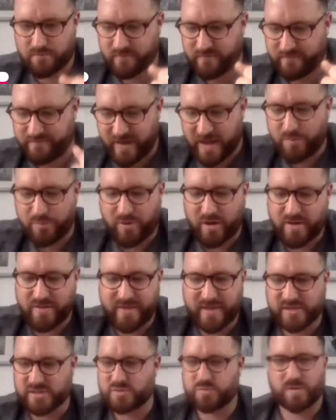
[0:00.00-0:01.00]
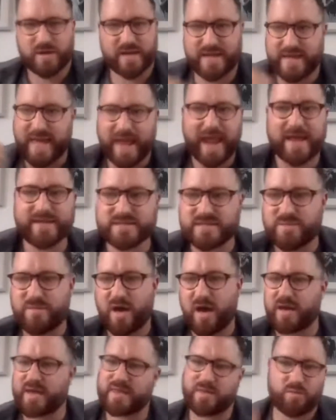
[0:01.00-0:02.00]
found a product, they just want to get out into the
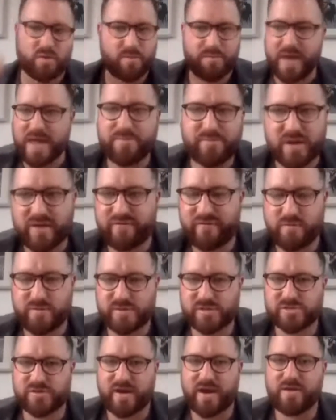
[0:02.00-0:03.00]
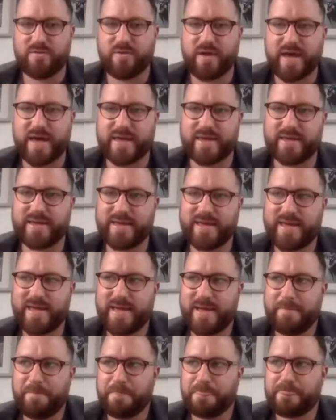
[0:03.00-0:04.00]
market, they want to make money from it straight away.
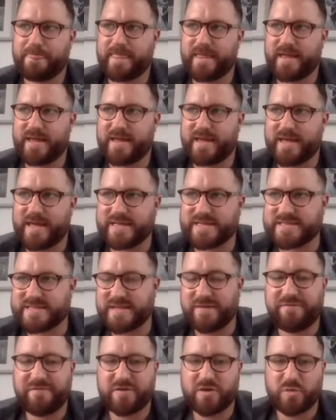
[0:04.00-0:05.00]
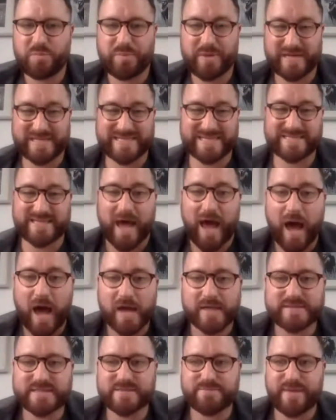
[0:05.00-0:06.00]
It's difficult because it's
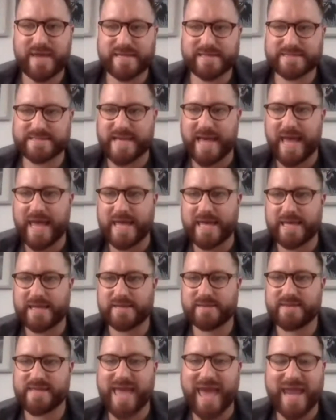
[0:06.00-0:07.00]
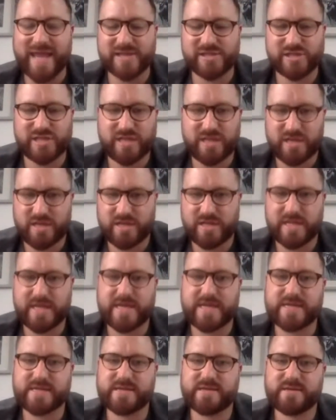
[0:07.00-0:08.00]
hard to maintain the energy that you
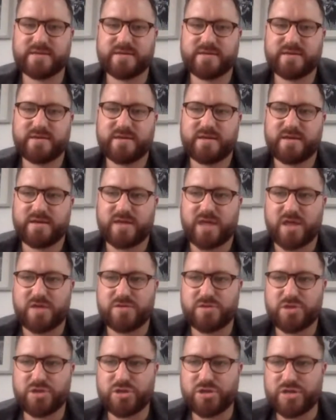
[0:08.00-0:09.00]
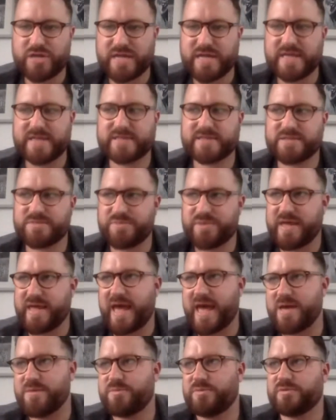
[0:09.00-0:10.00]
need. You need to be
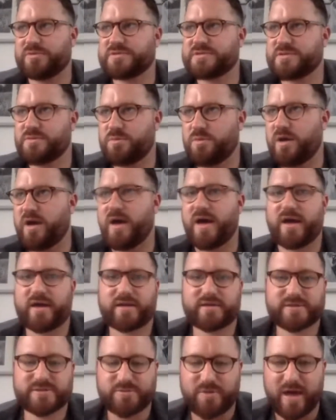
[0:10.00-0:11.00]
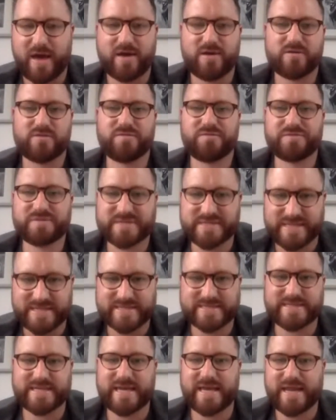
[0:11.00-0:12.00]
able to work 12,
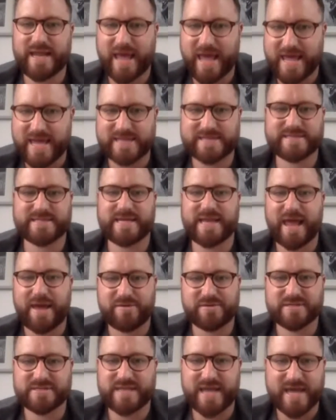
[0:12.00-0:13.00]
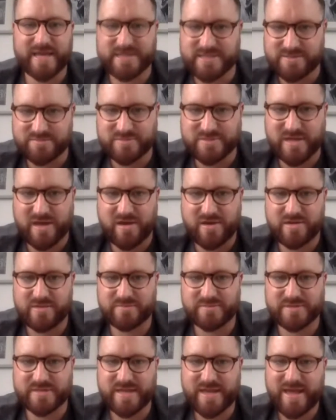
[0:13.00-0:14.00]
16, 18 hours a day
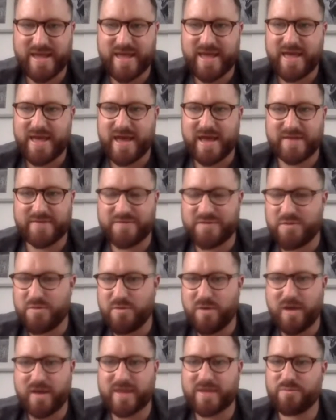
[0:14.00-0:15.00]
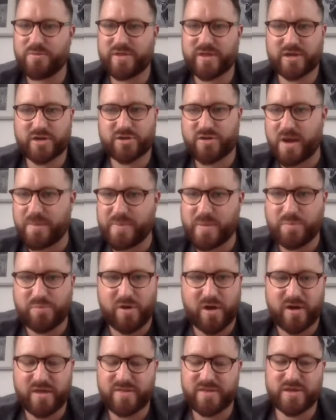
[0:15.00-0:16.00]
sometimes. And if you're working with a crappy
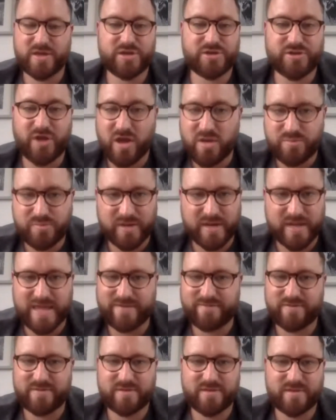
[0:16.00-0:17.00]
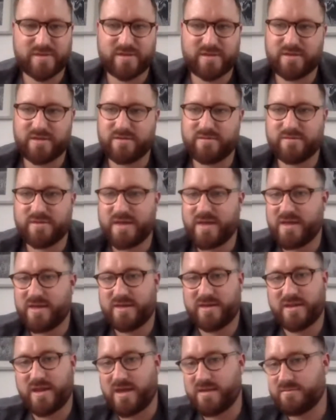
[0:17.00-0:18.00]
product that you don't believe in, that you
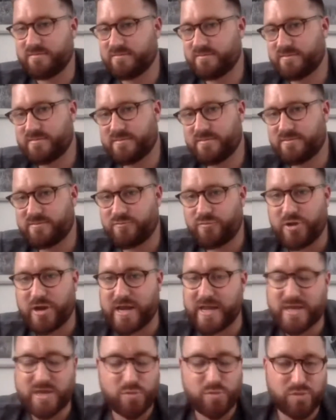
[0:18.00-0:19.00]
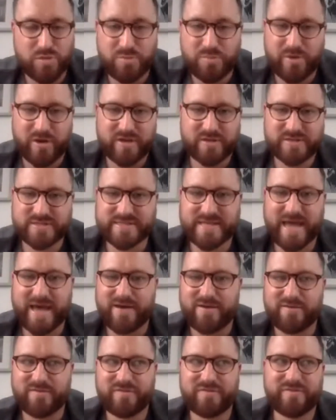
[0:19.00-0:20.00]
really you wouldn't buy
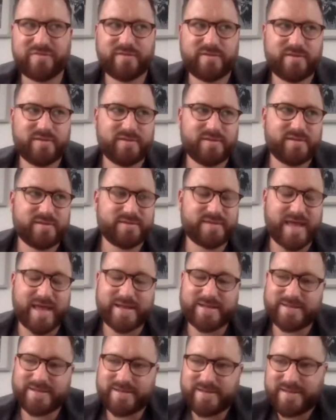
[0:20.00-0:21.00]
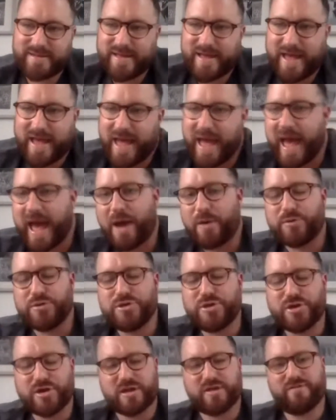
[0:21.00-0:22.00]
yourself, then how are
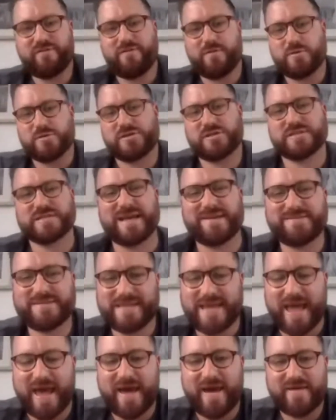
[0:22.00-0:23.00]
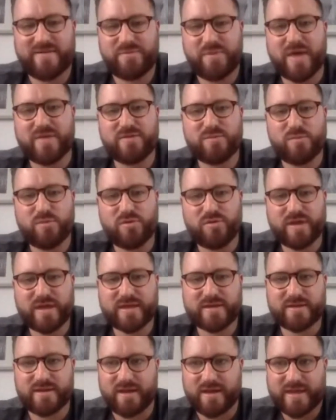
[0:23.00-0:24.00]
you going to force yourself to get out of bed in the
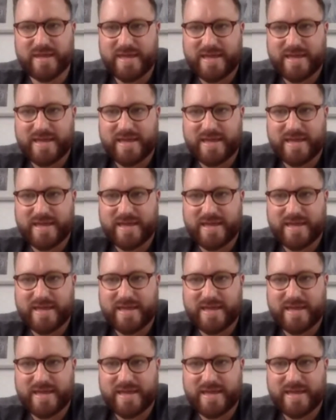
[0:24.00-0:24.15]
morning? Like